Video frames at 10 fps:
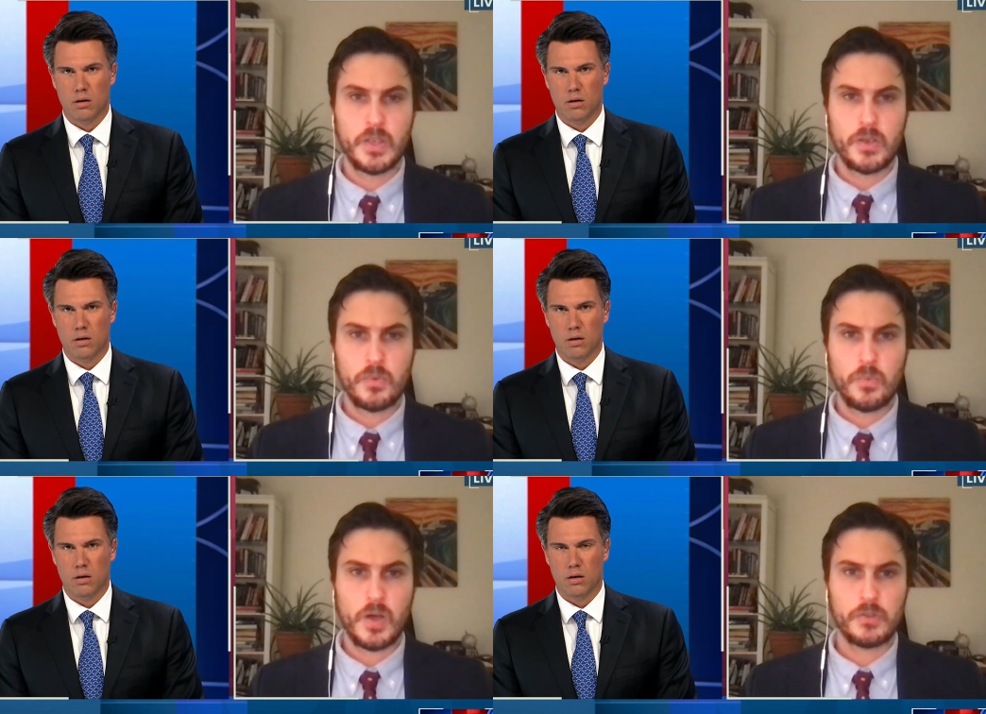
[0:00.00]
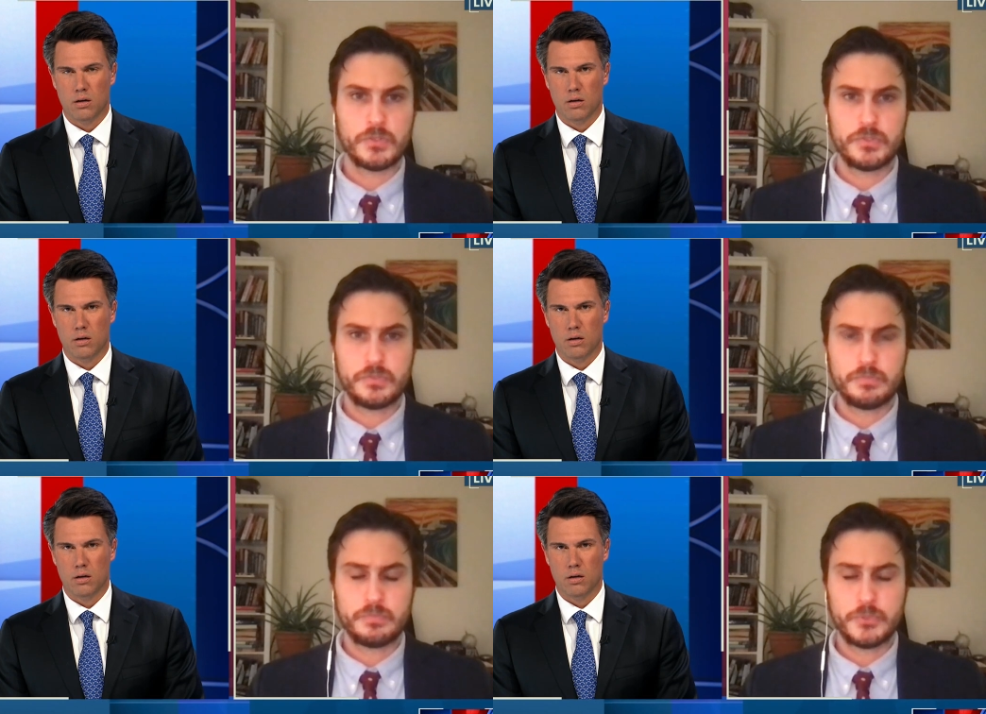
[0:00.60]
Speaker 1: Well,
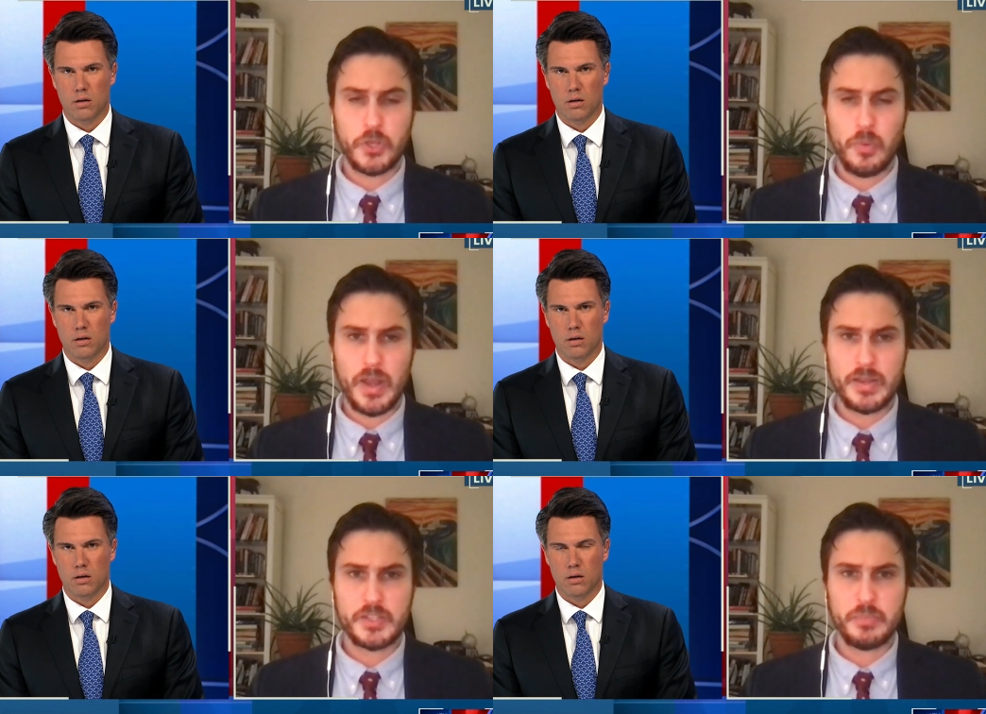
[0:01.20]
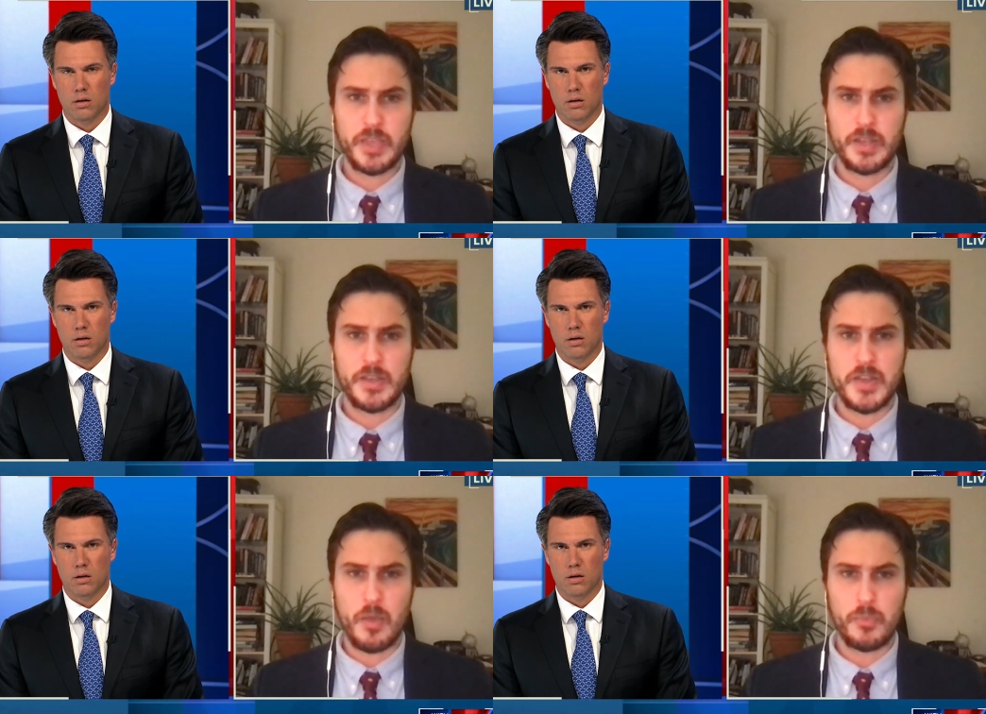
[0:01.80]
Joe Biden has made a
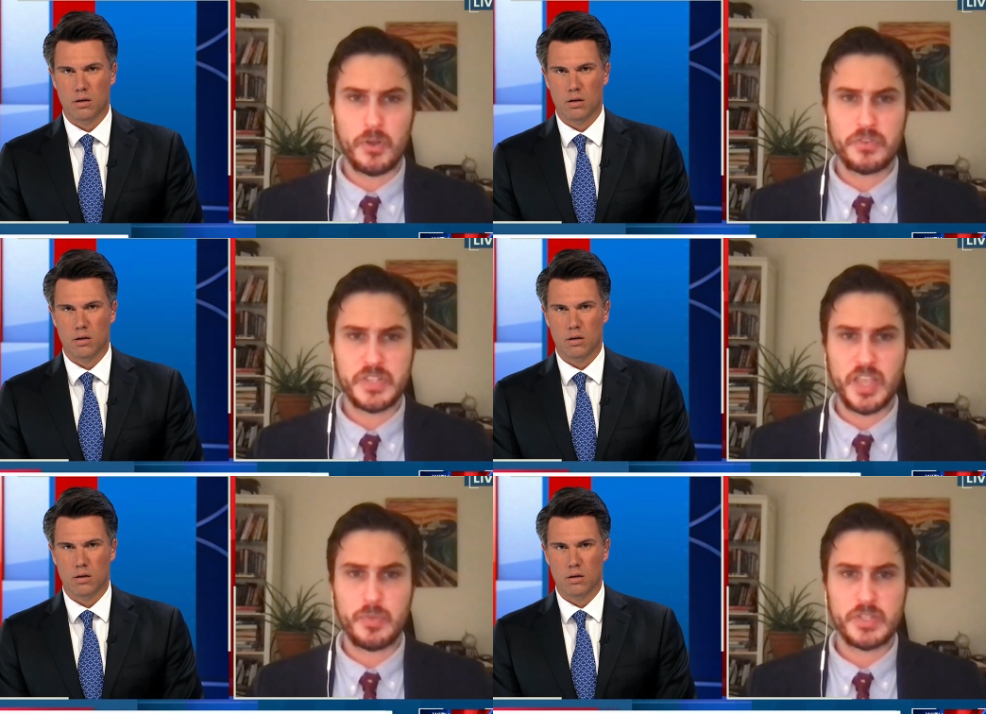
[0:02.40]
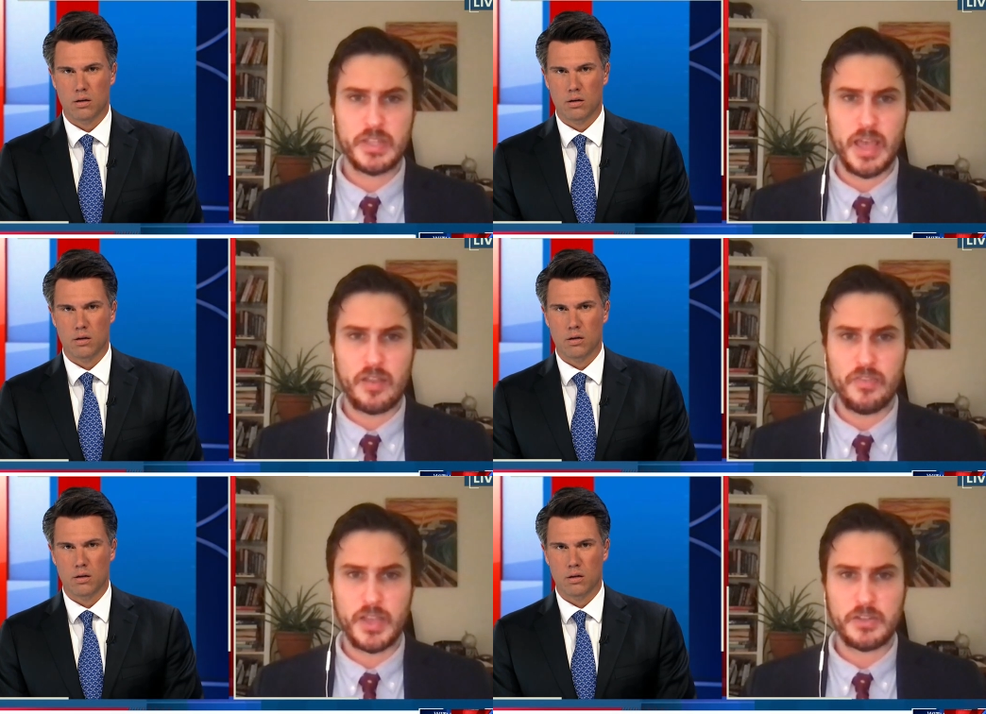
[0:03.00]
number of statements to that
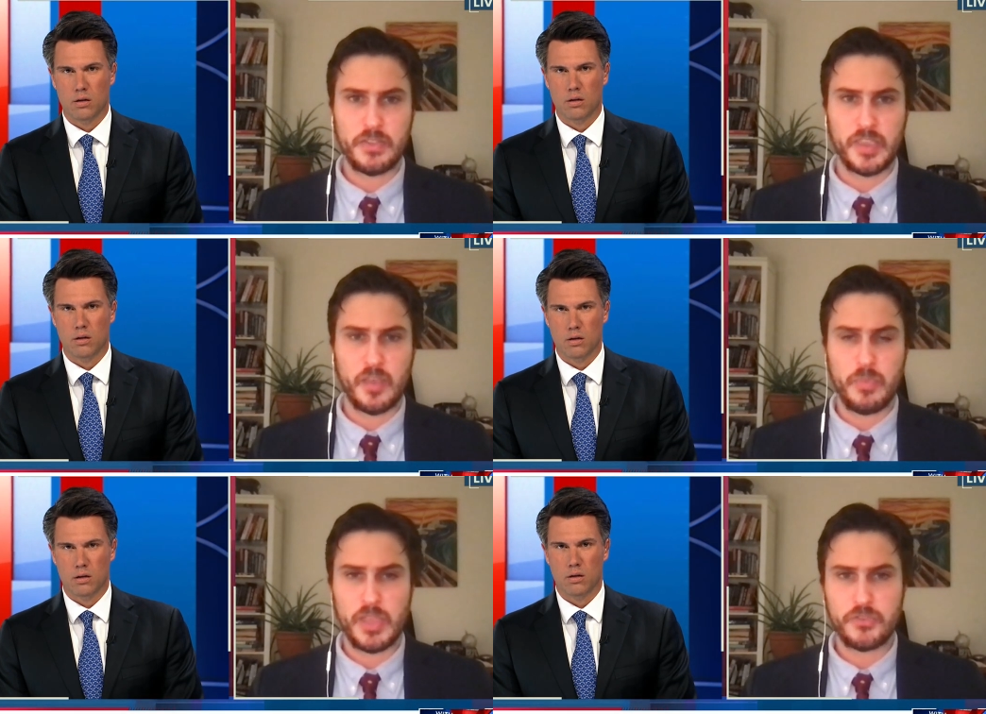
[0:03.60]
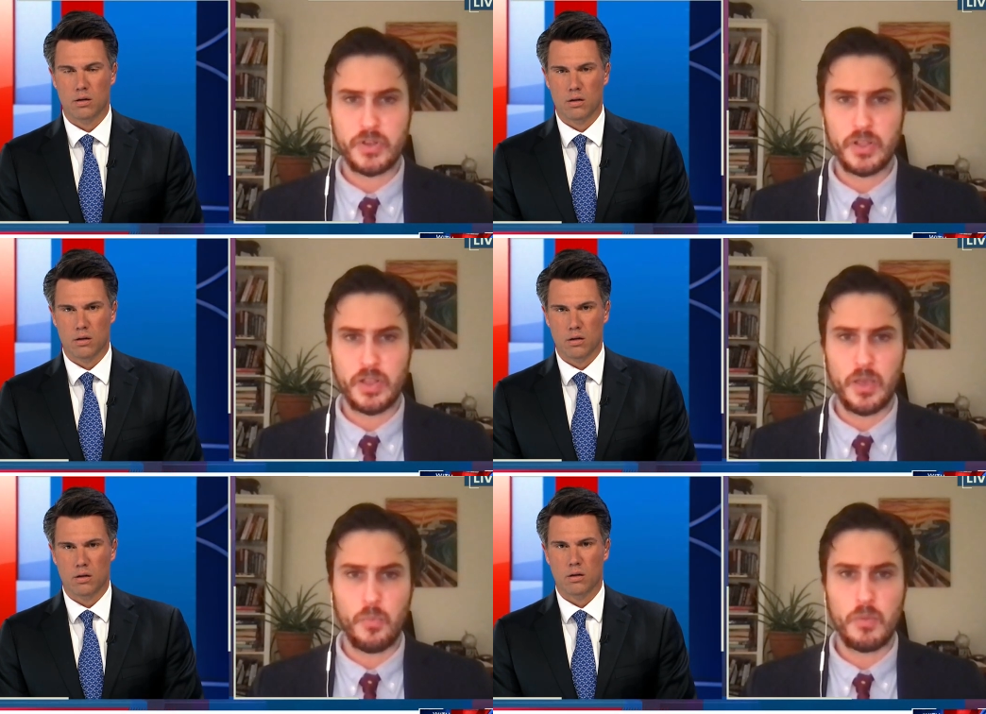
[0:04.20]
effect on the campaign trail.
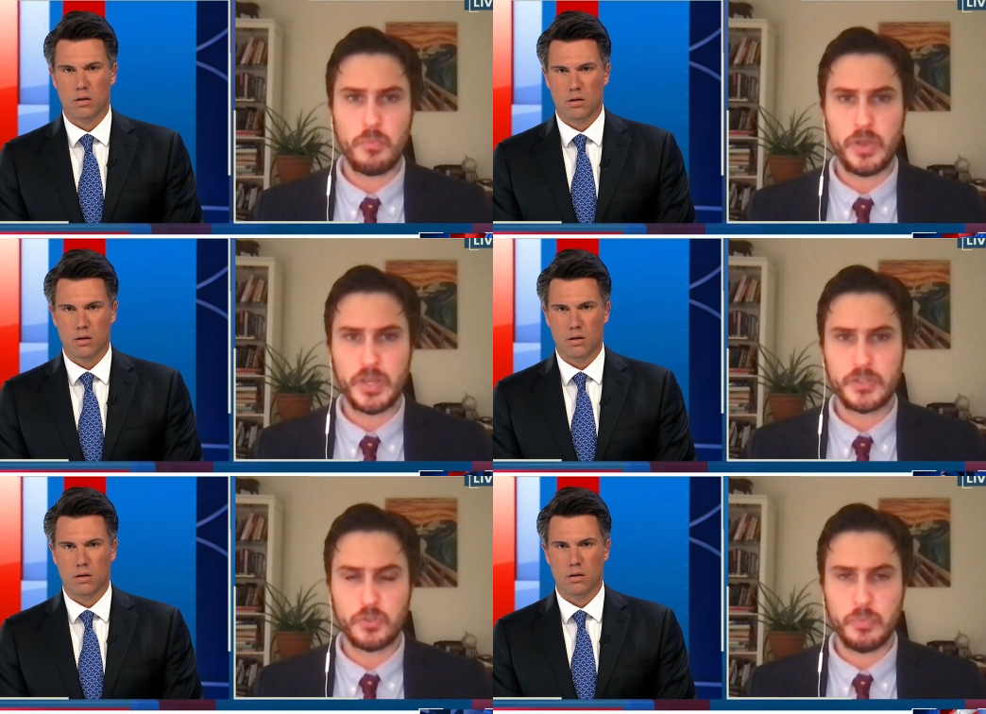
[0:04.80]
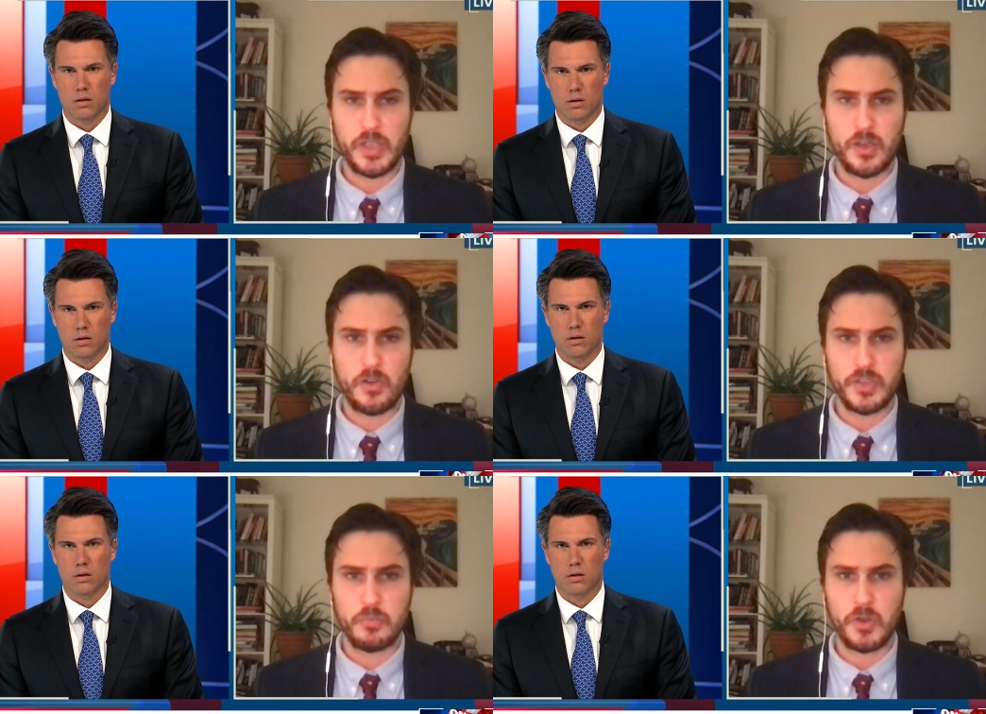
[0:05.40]
At one point, he told my colleague Marc